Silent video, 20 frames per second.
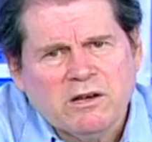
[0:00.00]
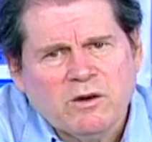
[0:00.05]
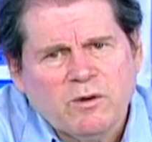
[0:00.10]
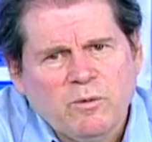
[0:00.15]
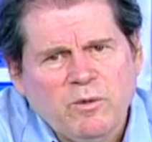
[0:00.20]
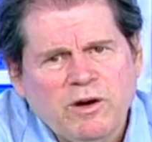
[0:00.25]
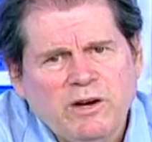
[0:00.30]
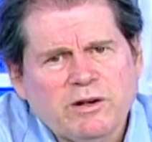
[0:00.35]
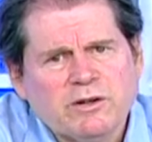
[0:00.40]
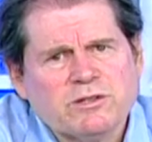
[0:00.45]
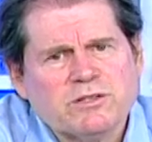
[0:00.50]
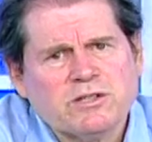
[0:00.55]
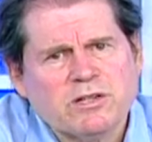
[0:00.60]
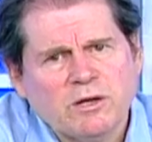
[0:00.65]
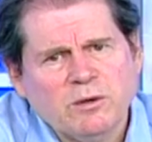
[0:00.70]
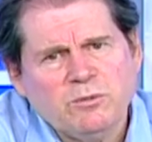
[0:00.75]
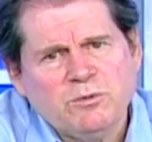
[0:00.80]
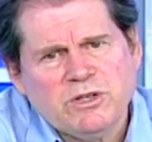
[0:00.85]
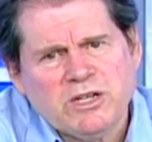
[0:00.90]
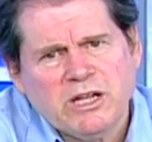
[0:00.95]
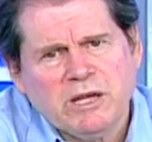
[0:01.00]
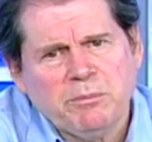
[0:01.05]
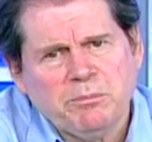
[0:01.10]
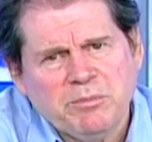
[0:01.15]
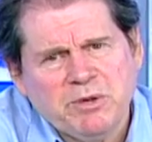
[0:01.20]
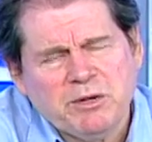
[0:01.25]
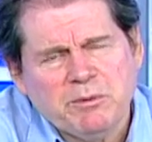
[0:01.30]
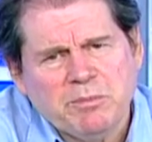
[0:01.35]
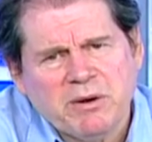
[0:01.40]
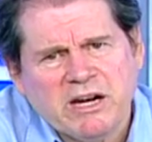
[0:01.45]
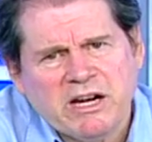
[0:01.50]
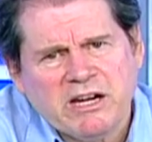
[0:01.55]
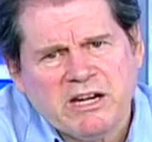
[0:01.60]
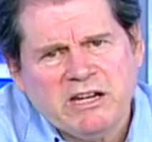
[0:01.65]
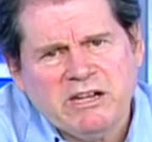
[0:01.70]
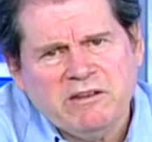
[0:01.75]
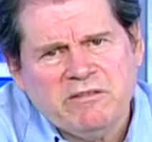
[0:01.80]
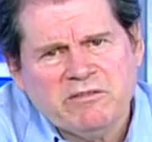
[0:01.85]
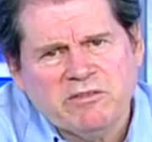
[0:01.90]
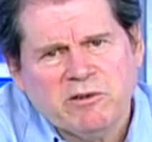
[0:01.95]
We are so tempted by
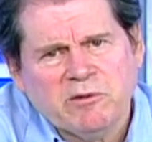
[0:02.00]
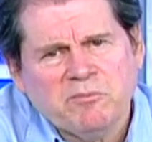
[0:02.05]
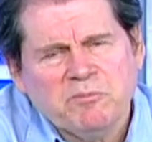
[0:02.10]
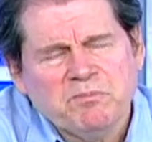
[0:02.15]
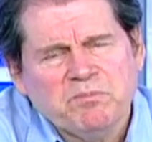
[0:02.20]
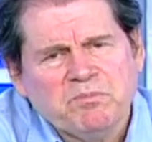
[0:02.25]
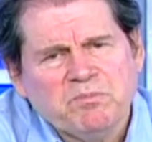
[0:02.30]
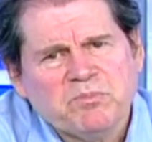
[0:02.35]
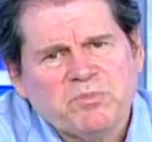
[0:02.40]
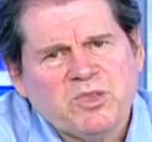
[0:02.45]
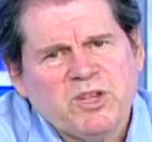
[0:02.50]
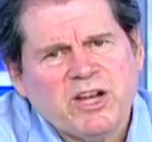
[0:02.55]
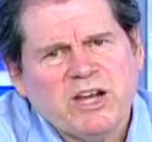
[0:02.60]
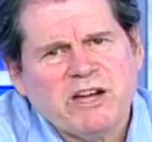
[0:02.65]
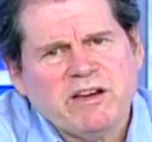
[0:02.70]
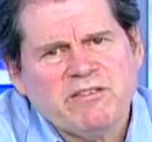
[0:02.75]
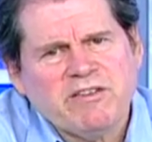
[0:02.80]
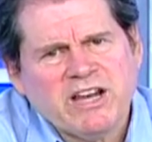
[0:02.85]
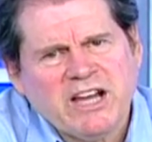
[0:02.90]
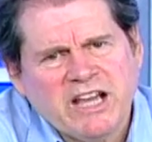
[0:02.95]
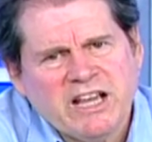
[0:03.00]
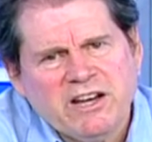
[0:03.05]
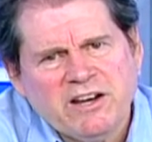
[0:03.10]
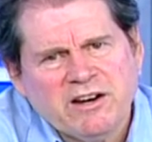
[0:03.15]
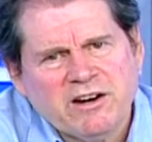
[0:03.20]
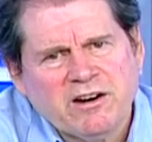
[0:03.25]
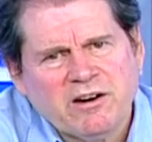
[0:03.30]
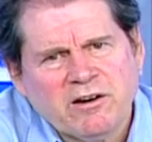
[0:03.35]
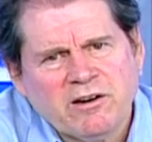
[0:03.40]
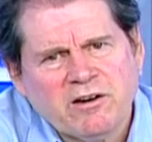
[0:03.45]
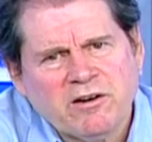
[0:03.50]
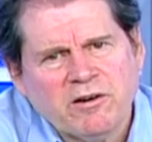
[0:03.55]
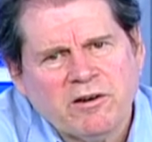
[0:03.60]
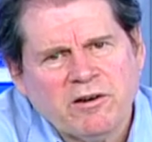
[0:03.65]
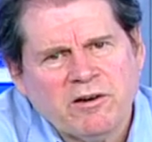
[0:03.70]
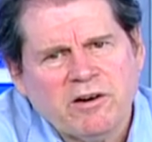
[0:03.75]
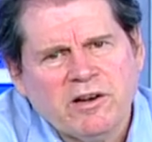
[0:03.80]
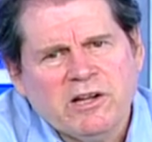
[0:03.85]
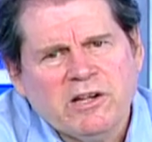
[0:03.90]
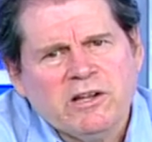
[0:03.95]
evil to have hate in our
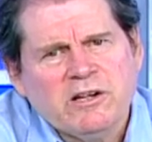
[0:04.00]
heart,